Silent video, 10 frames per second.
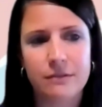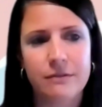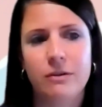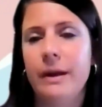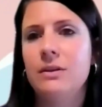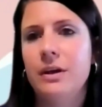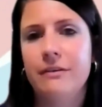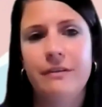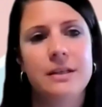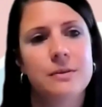for making the
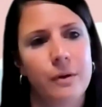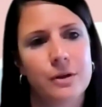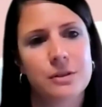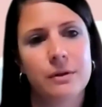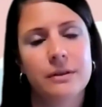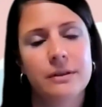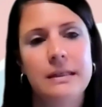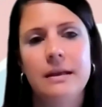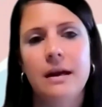event possible.